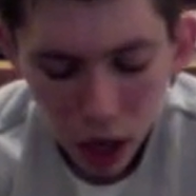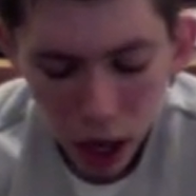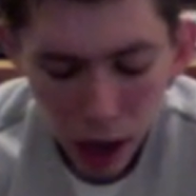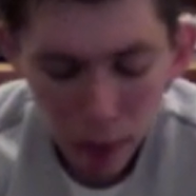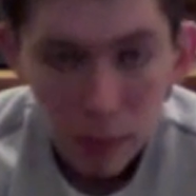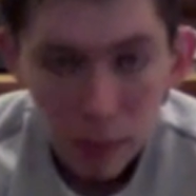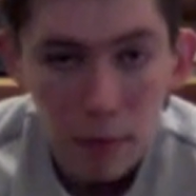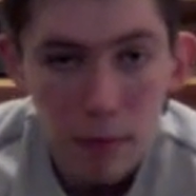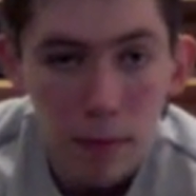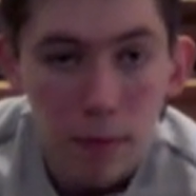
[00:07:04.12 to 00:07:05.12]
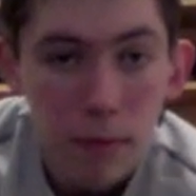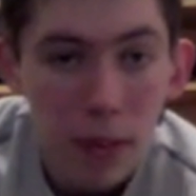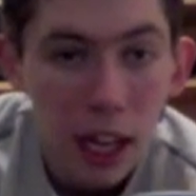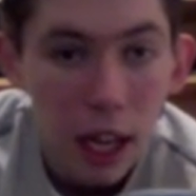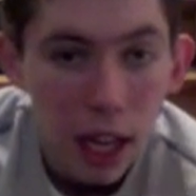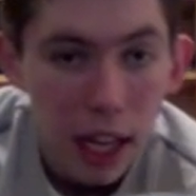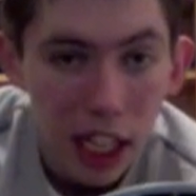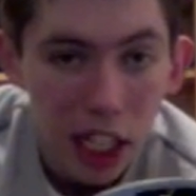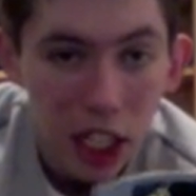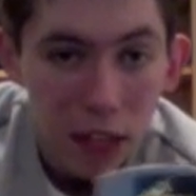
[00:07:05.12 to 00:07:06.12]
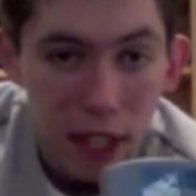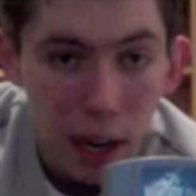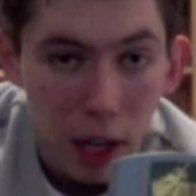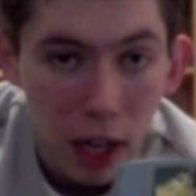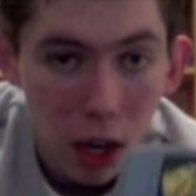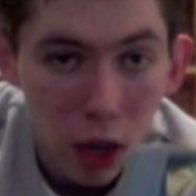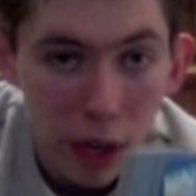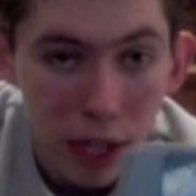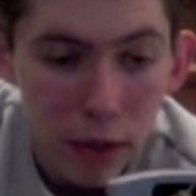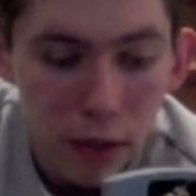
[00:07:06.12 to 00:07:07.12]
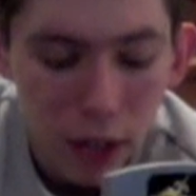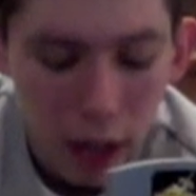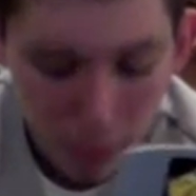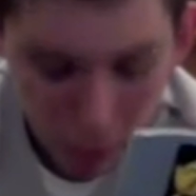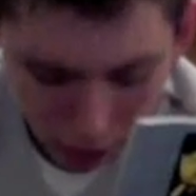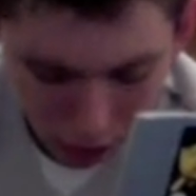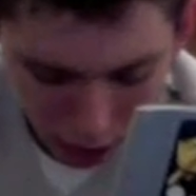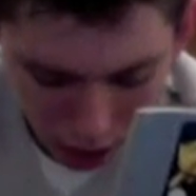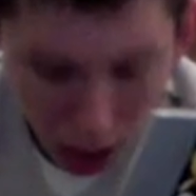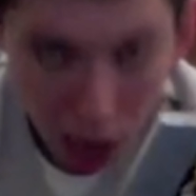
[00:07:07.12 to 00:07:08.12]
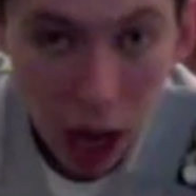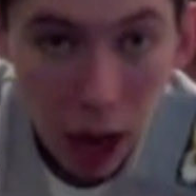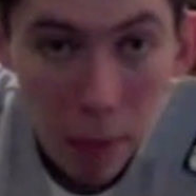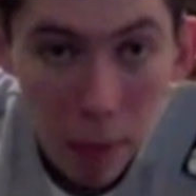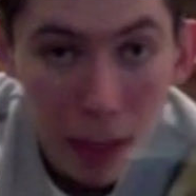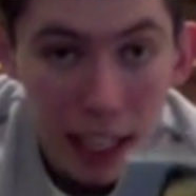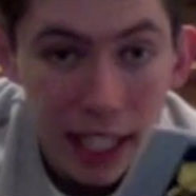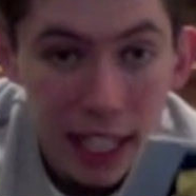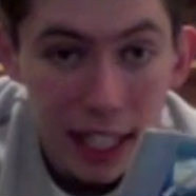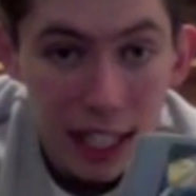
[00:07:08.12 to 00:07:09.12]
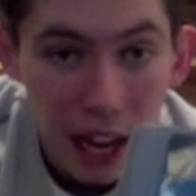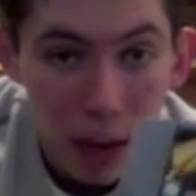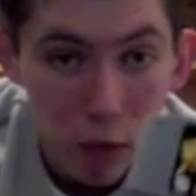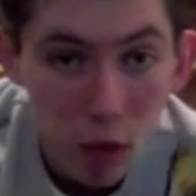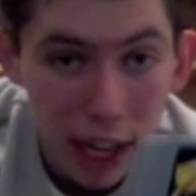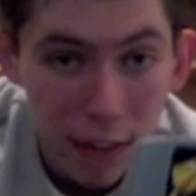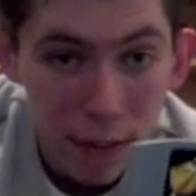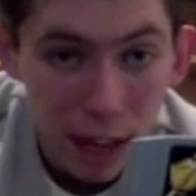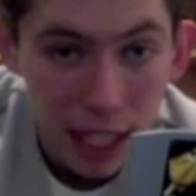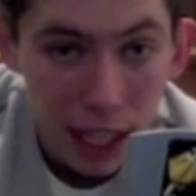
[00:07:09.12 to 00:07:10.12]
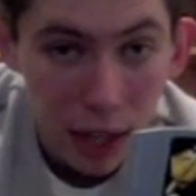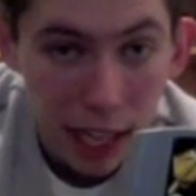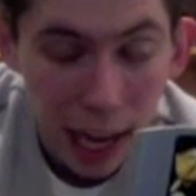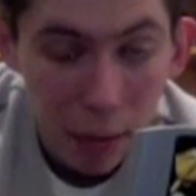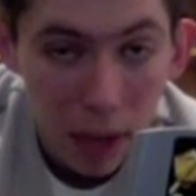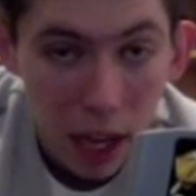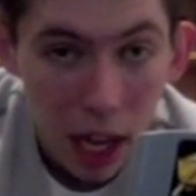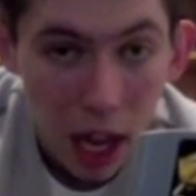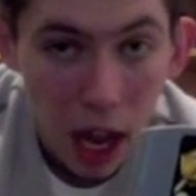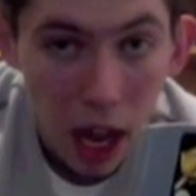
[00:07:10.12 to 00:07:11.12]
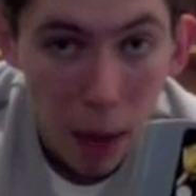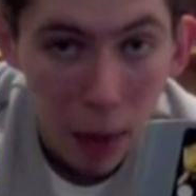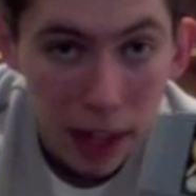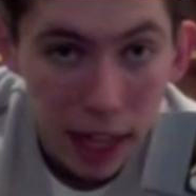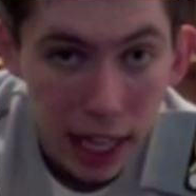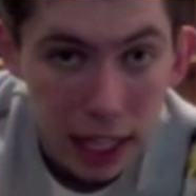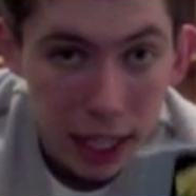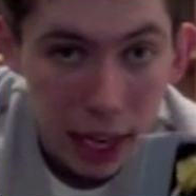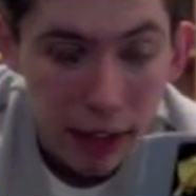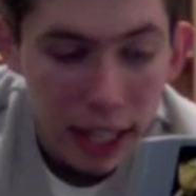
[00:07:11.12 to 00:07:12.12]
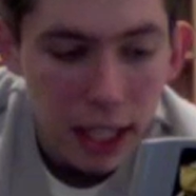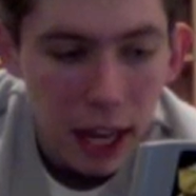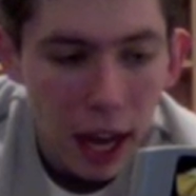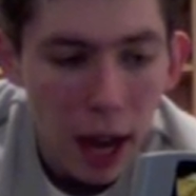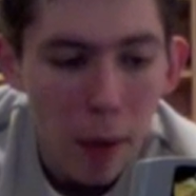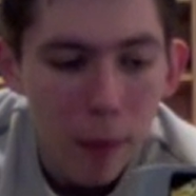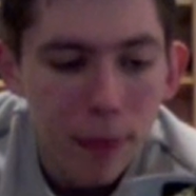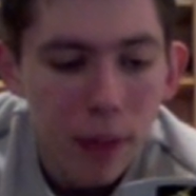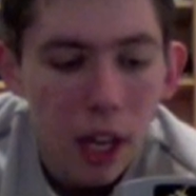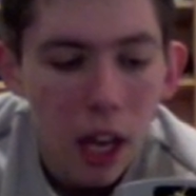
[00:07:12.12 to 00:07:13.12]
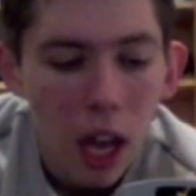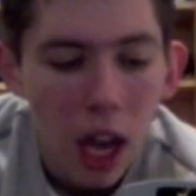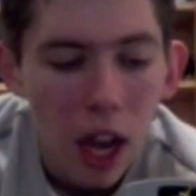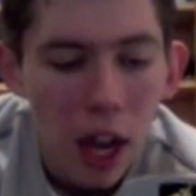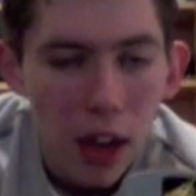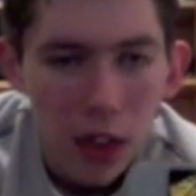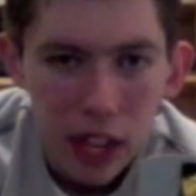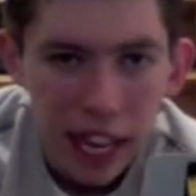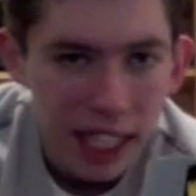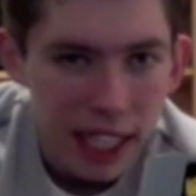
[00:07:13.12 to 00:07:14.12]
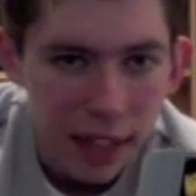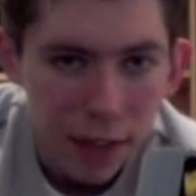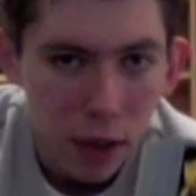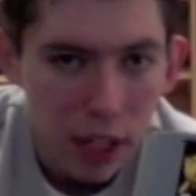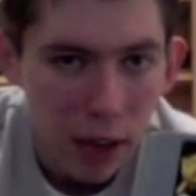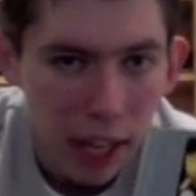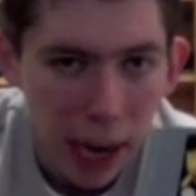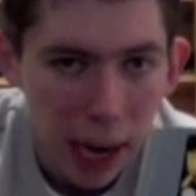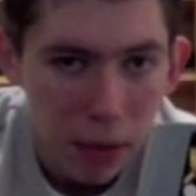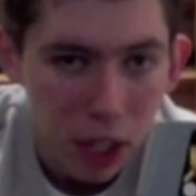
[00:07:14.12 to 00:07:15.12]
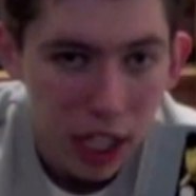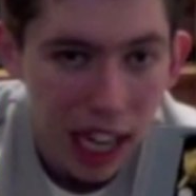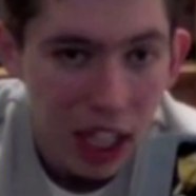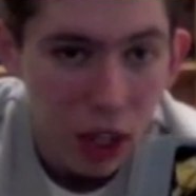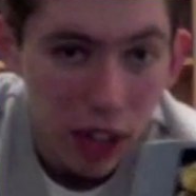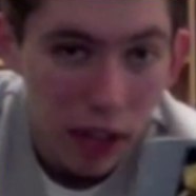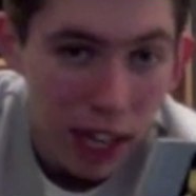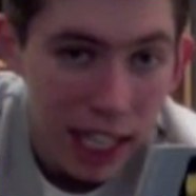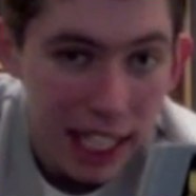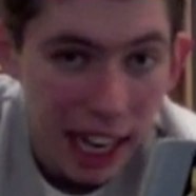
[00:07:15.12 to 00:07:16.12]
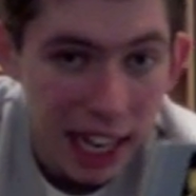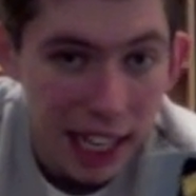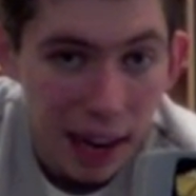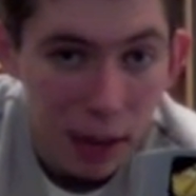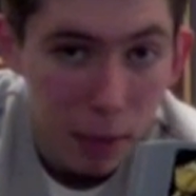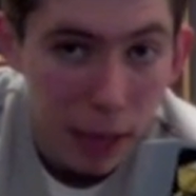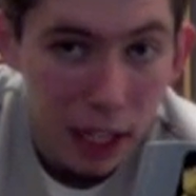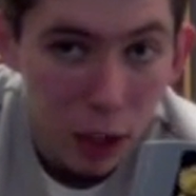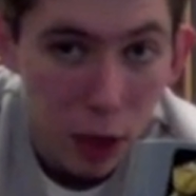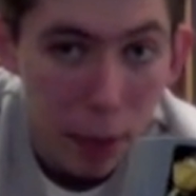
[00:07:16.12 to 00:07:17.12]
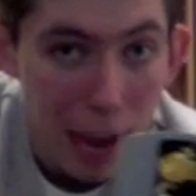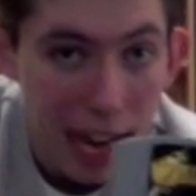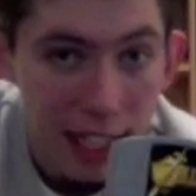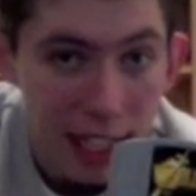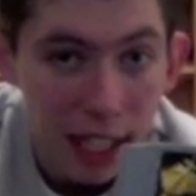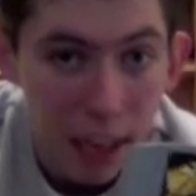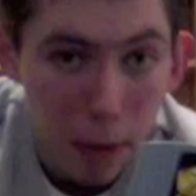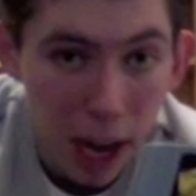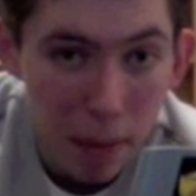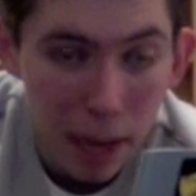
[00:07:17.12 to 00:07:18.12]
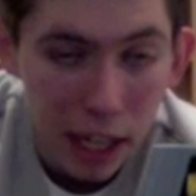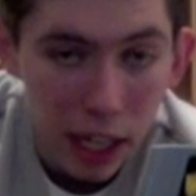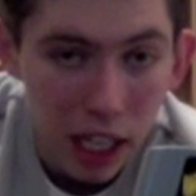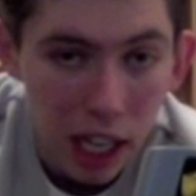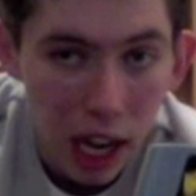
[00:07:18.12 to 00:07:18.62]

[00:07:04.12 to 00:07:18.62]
Legend of Zelda: Ocarina of Time. This is a really fun Zelda game in the series. The N64 Zelda games are just legendary. They really stand out as being two of the best, in my opinion.